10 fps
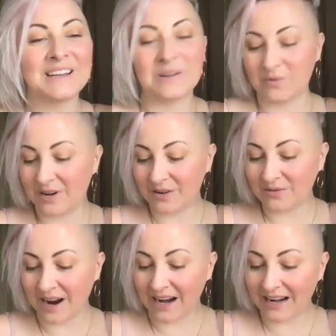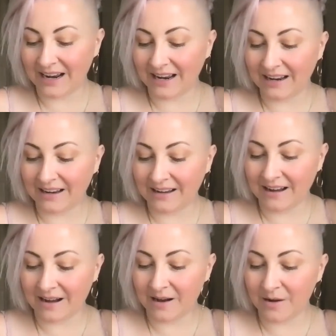We're writing,
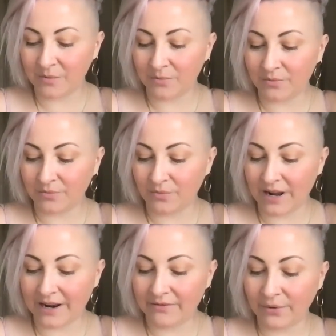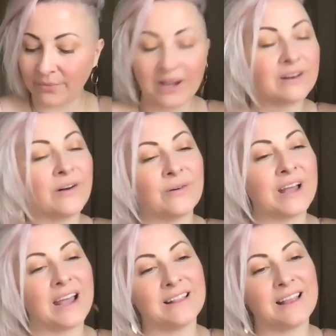what have you made
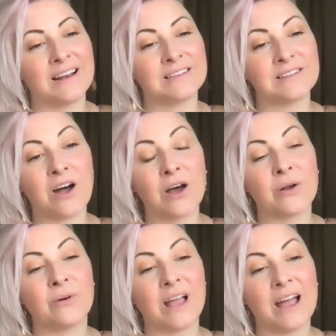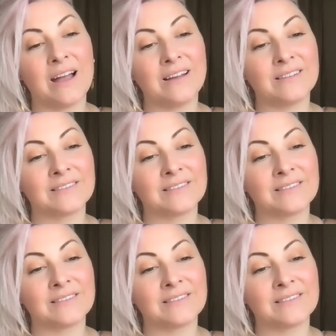okay that is not okay?